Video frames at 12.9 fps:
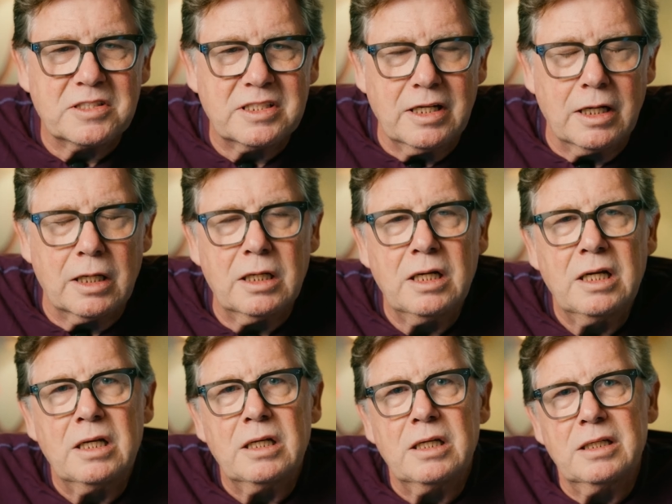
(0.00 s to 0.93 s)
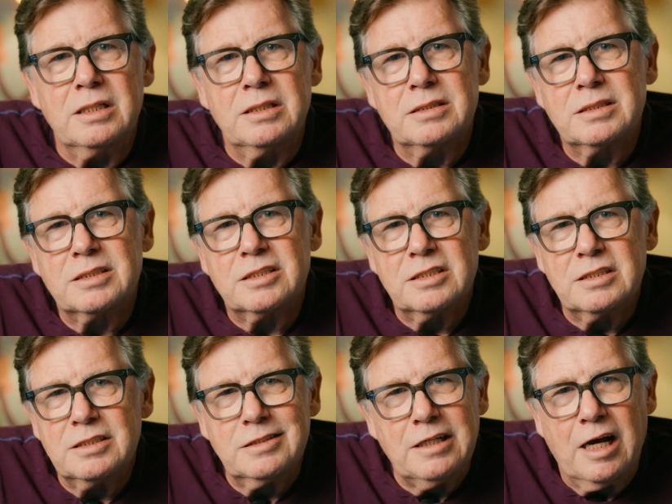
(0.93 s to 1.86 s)
thing is
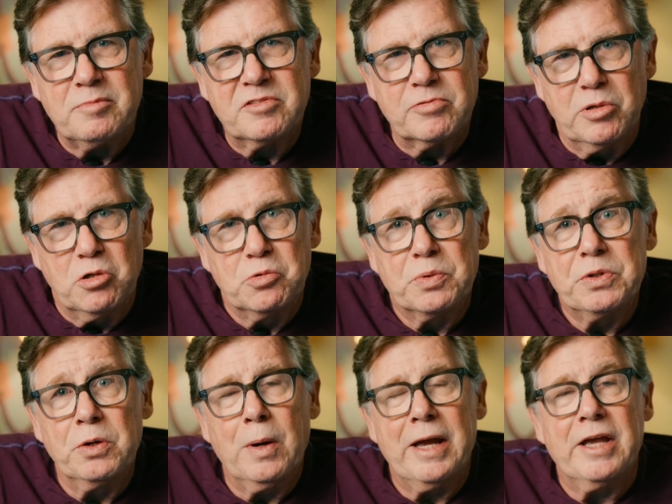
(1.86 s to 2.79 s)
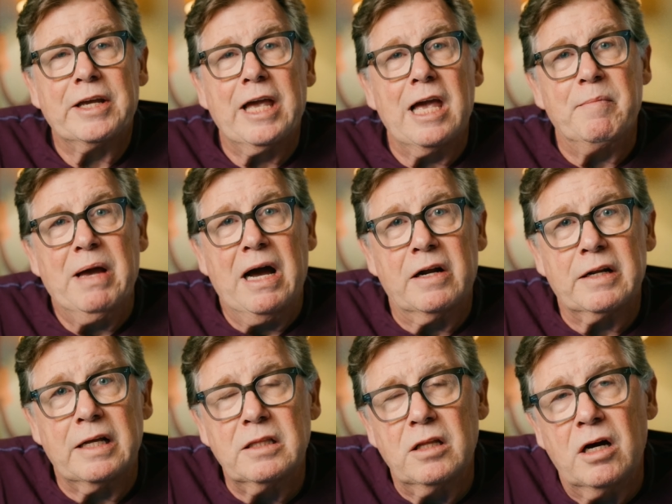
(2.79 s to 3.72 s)
I'm thrilled with the way it came out.
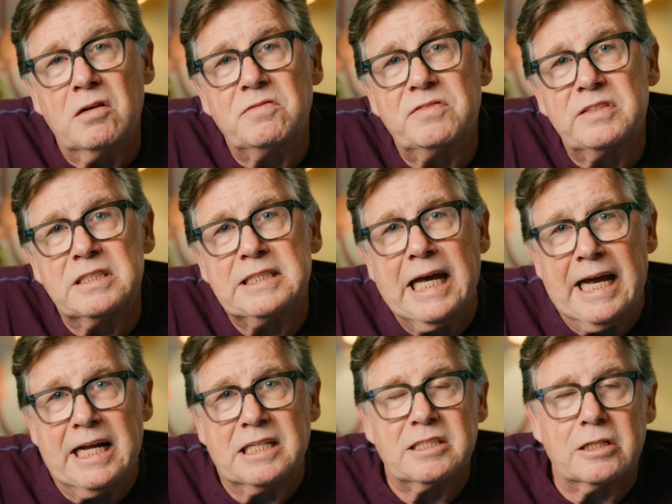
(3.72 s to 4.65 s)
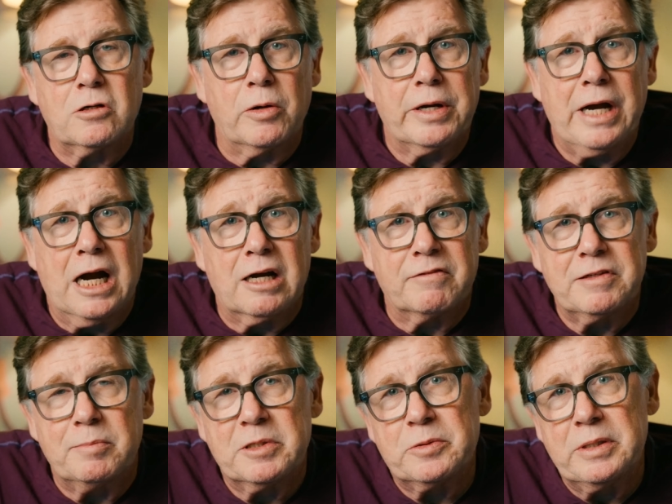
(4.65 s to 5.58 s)
I love the dance, the
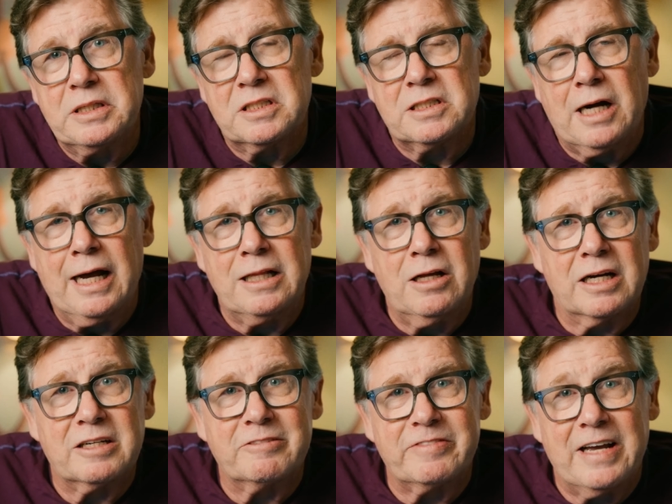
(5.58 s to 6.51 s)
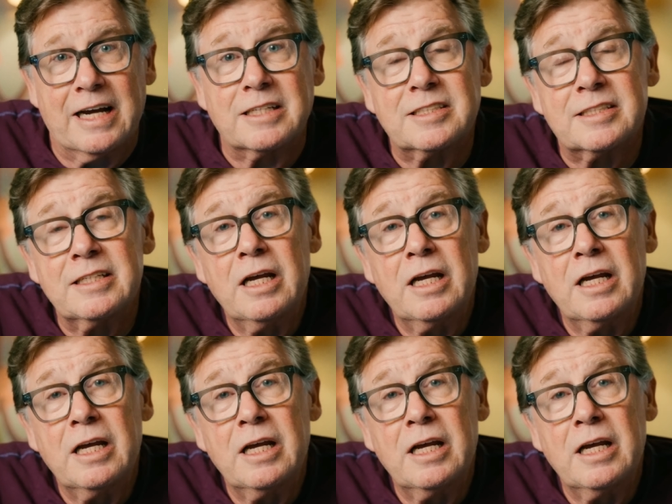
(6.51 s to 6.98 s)
choreography between the dialogue and effects